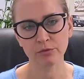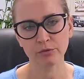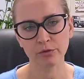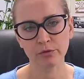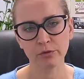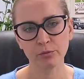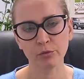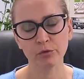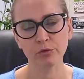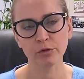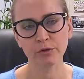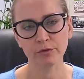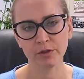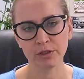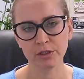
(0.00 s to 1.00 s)
for removal
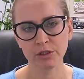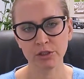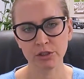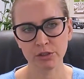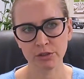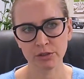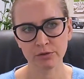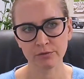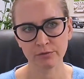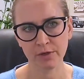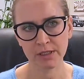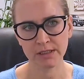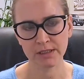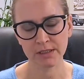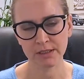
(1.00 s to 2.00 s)
of conditions of
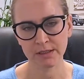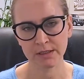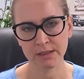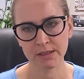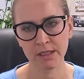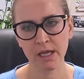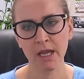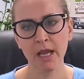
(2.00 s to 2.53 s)
residence